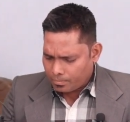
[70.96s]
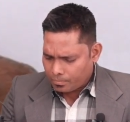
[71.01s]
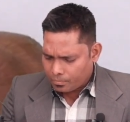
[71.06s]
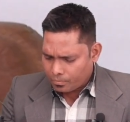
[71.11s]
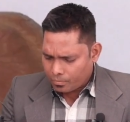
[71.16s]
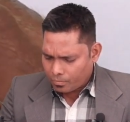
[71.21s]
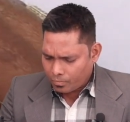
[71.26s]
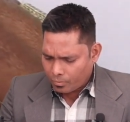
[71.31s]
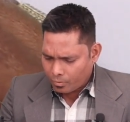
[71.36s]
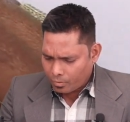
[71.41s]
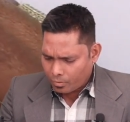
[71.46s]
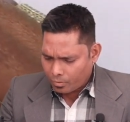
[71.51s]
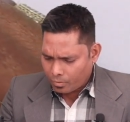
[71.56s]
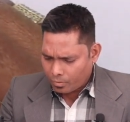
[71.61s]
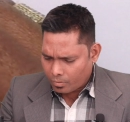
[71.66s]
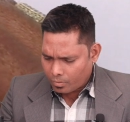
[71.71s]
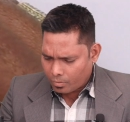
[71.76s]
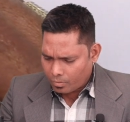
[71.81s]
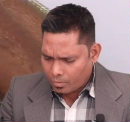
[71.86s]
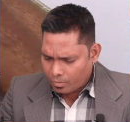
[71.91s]

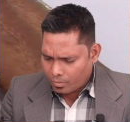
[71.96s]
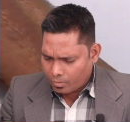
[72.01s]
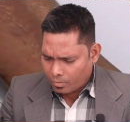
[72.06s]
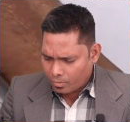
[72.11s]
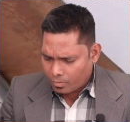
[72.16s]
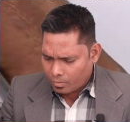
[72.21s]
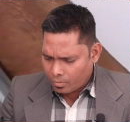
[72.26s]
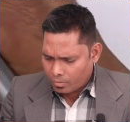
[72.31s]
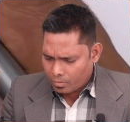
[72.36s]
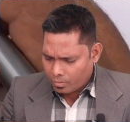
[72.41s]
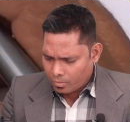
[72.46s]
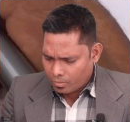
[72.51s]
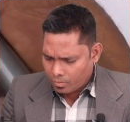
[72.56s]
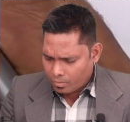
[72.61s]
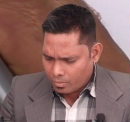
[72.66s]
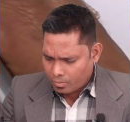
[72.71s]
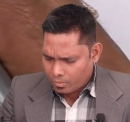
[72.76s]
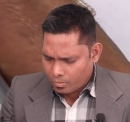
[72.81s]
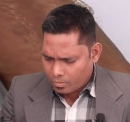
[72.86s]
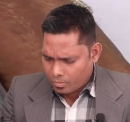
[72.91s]

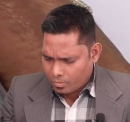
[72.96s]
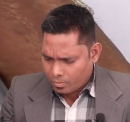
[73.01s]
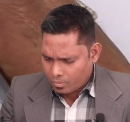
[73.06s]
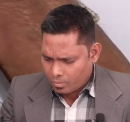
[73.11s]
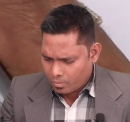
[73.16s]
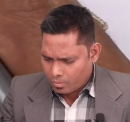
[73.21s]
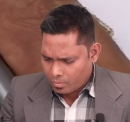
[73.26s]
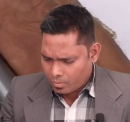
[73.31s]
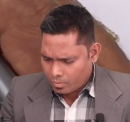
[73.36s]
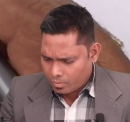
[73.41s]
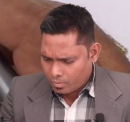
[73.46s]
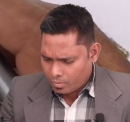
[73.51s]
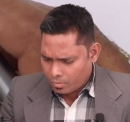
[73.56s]
[no speech]